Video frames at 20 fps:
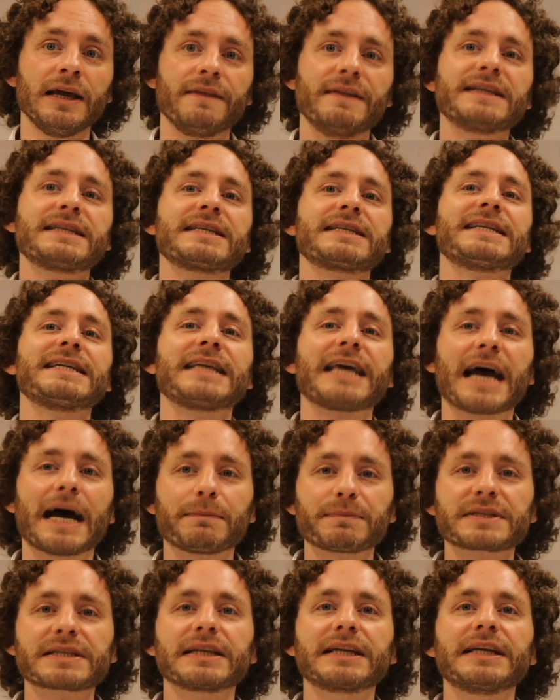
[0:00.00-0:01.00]
This is
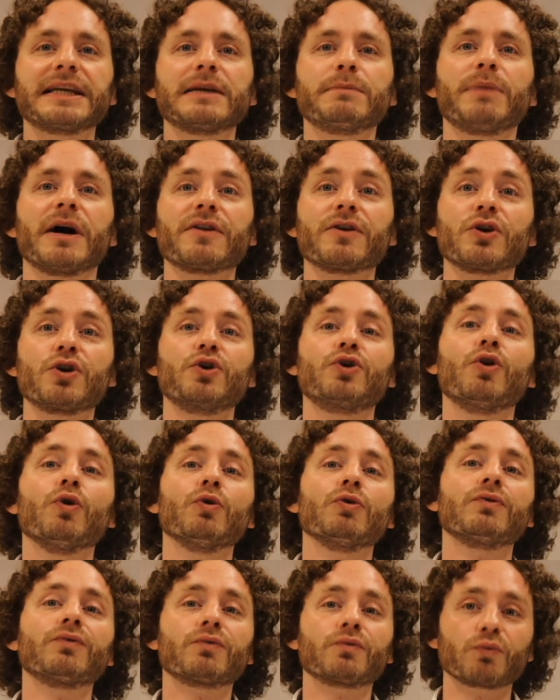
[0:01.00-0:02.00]
encapsulated by the
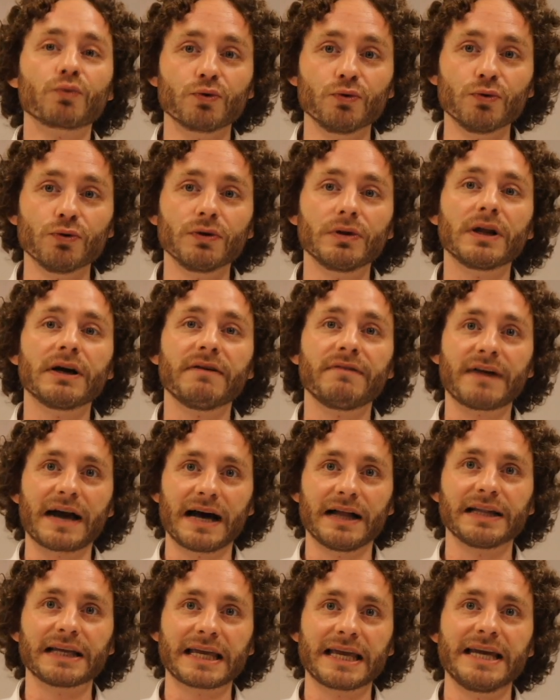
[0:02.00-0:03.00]
golden rule of
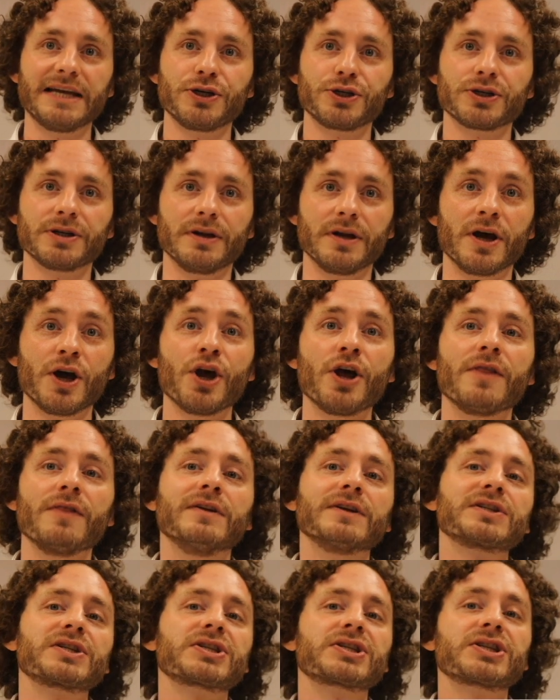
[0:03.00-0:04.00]
allocation.
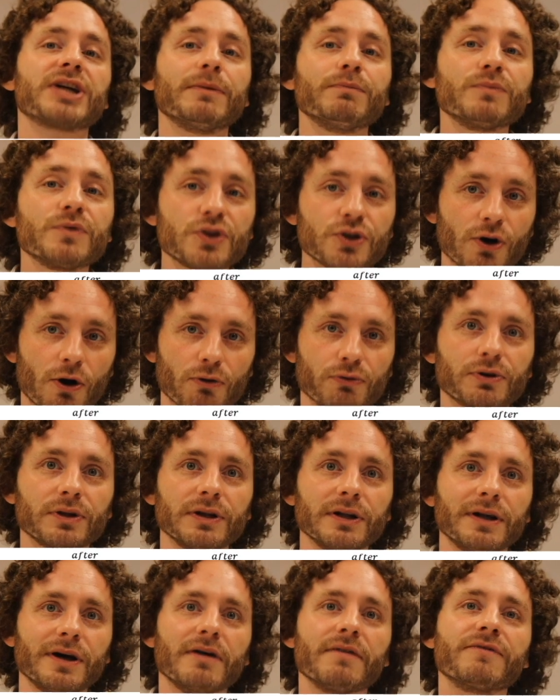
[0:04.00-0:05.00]
The sum
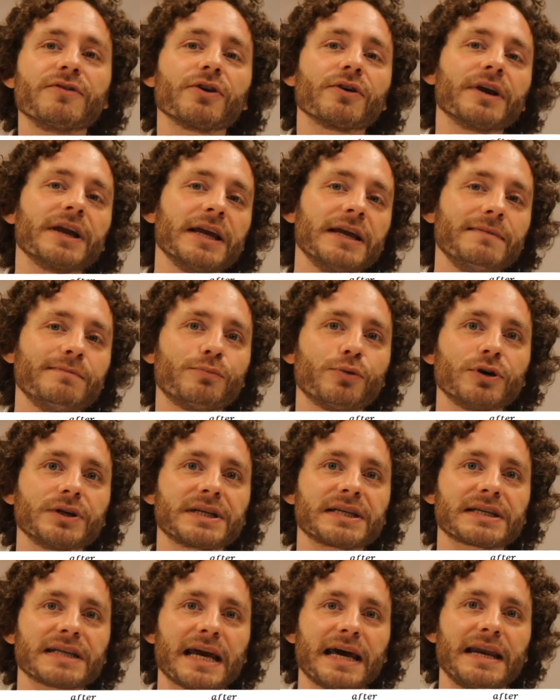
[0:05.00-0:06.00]
total of your
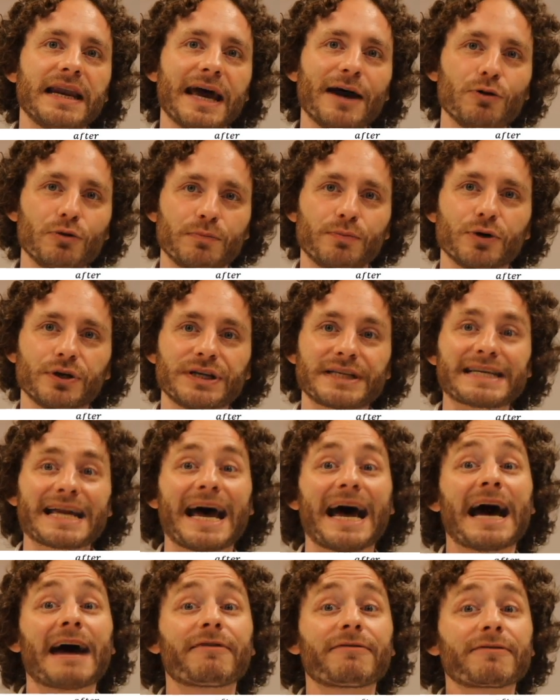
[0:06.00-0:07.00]
inputs and outputs
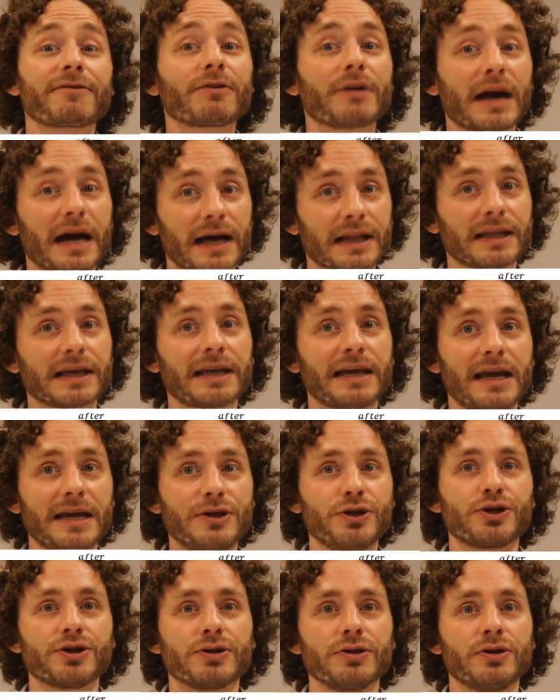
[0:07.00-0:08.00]
after
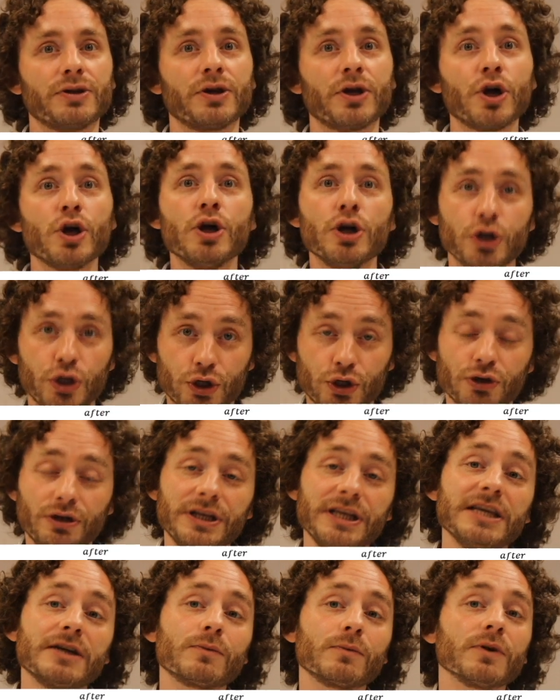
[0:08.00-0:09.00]
allocation should
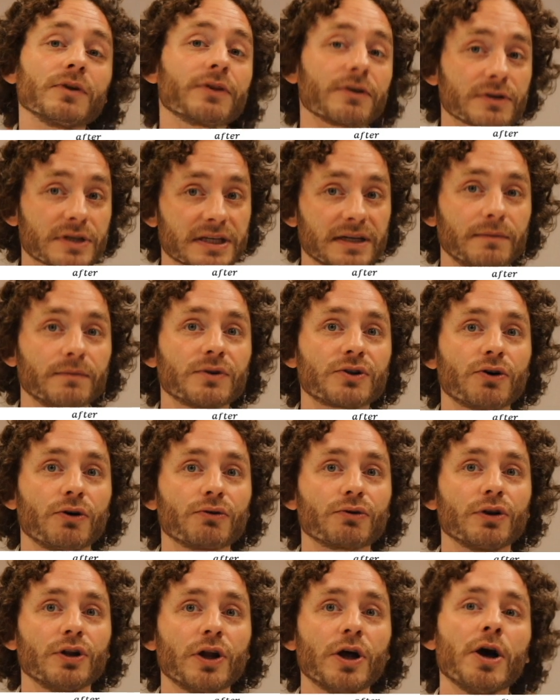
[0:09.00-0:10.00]
equal their sum
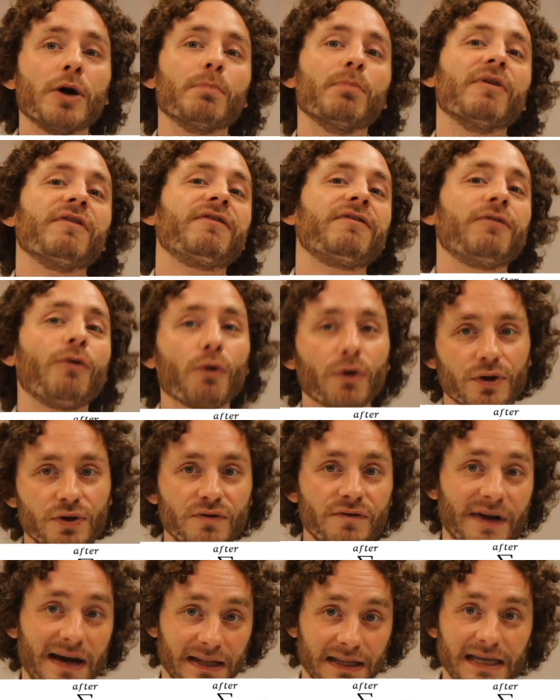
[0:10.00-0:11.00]
total before
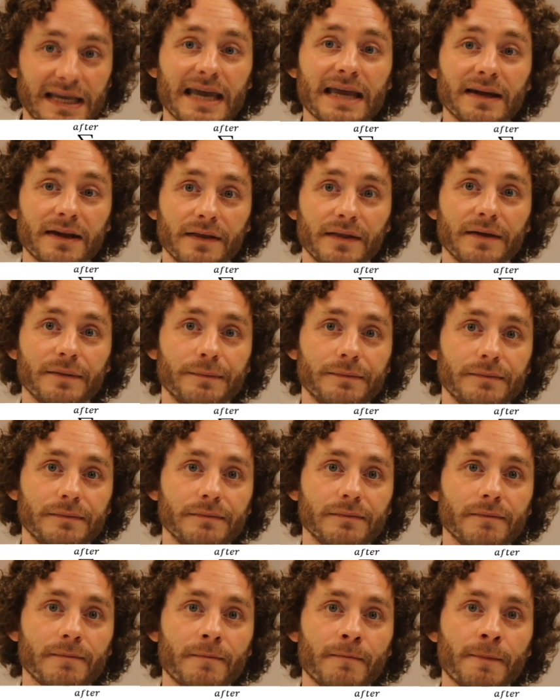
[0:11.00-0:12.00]
you've allocated them.
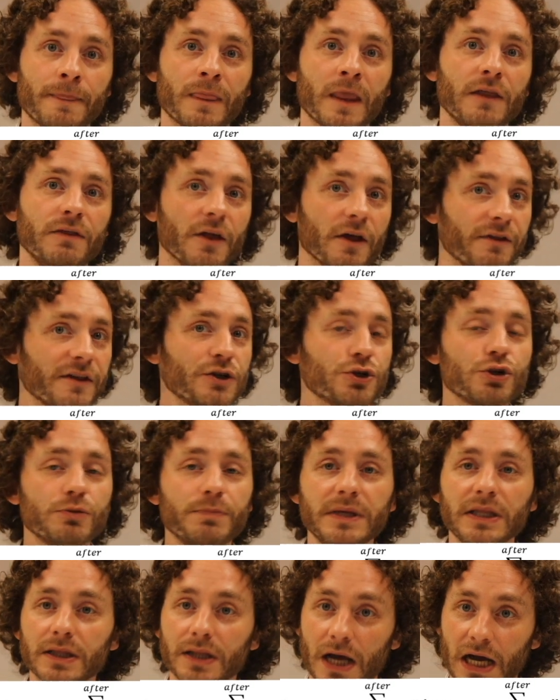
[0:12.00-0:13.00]
Nothing should
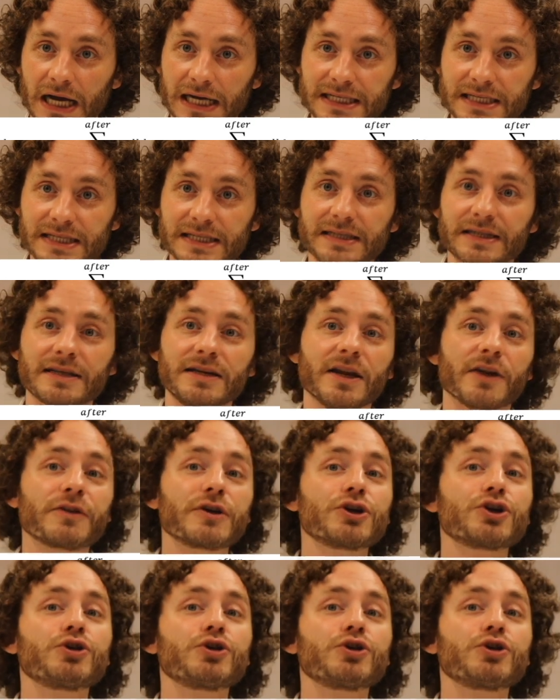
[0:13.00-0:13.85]
be lost, nothing